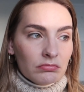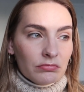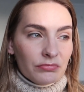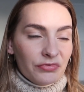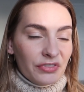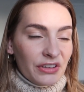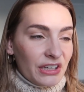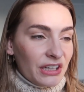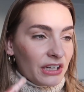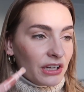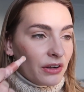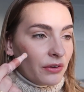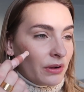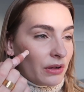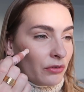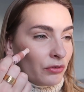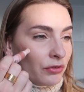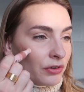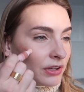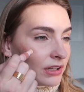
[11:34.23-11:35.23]
video
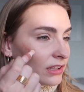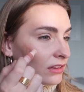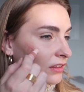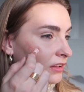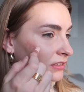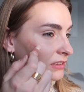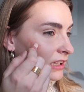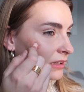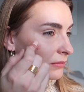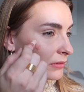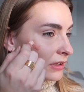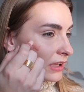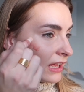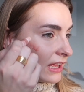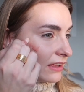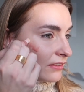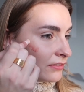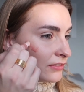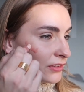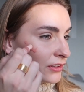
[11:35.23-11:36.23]
a really long time ago. I
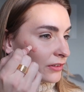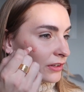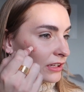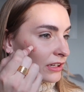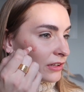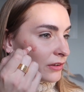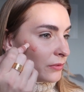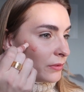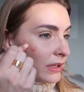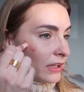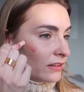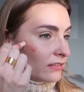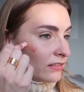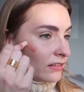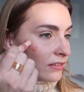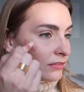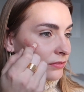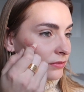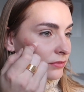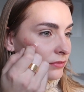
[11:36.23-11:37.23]
have no idea when,
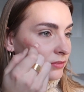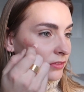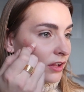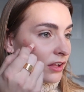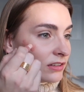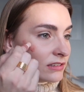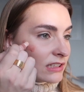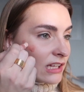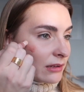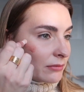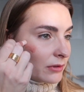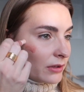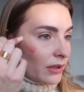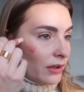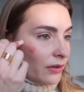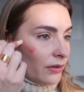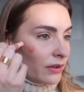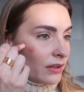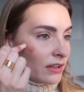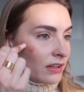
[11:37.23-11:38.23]
a long time
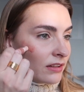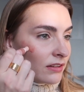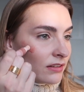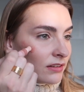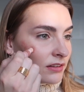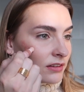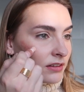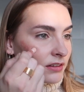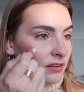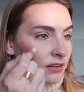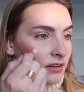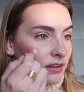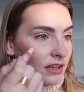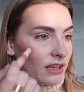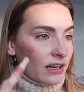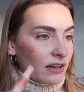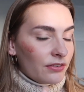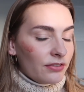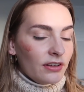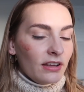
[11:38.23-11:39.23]
ago.
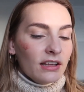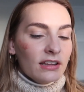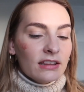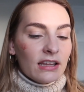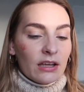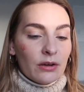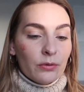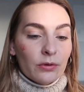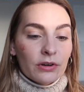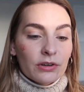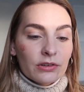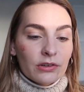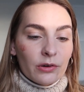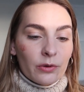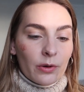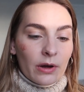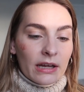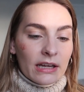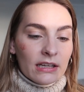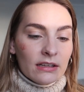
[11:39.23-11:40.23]
And I feel like they weren't
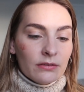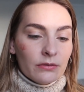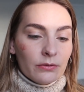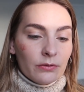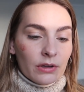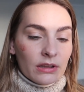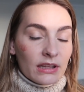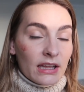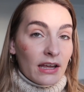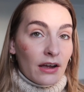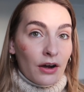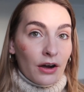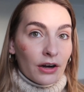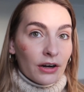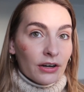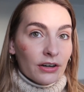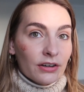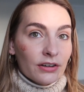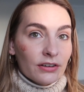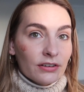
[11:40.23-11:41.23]
quite what they
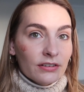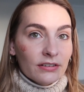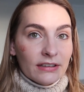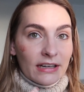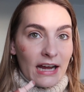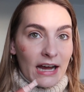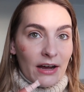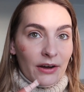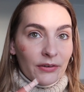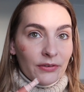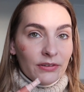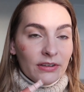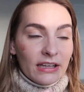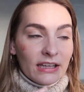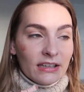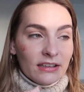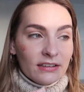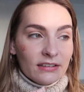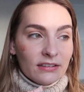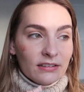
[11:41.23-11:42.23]
are now,
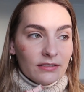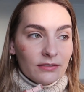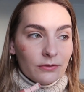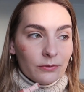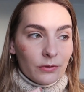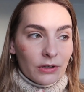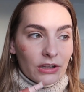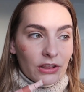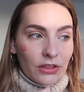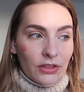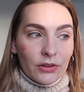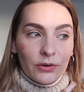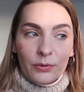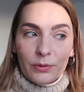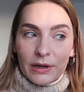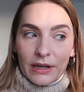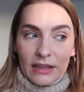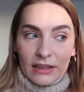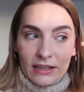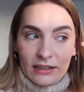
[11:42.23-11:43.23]
like with the
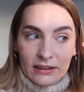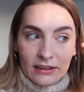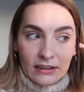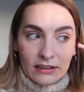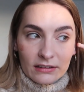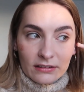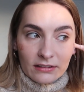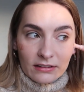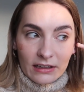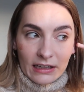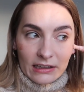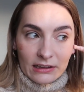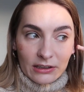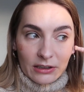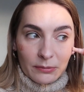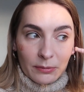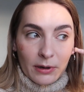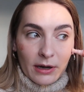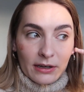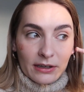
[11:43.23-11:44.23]
way that like
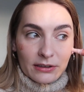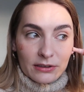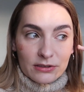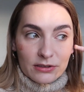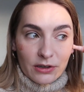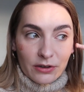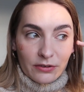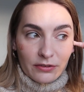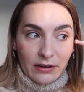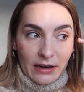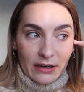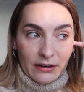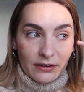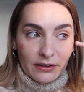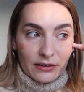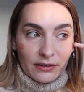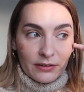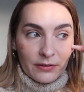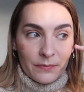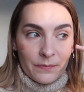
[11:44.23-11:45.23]
their products go
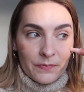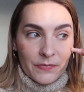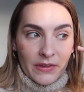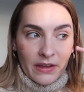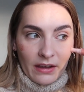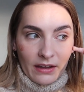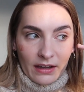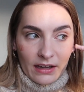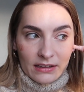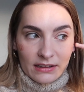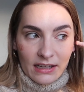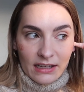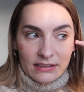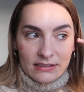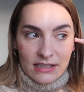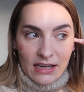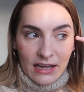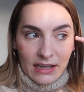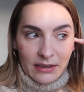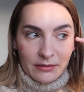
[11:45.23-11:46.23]
viral. At that
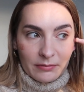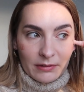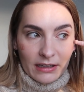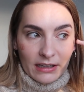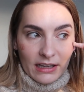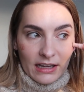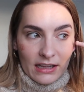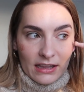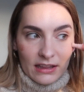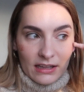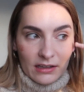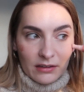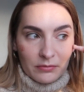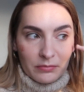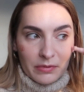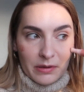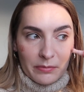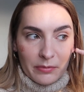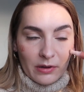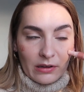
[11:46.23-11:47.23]
time, like I think
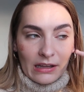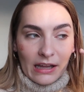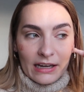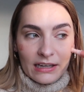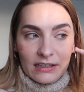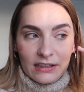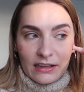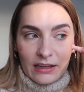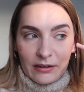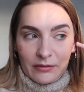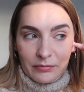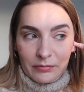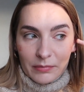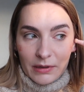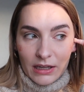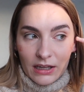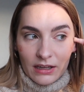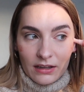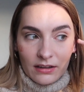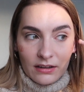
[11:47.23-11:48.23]
people liked them,
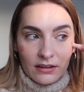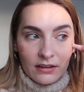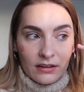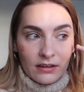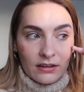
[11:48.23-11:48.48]
but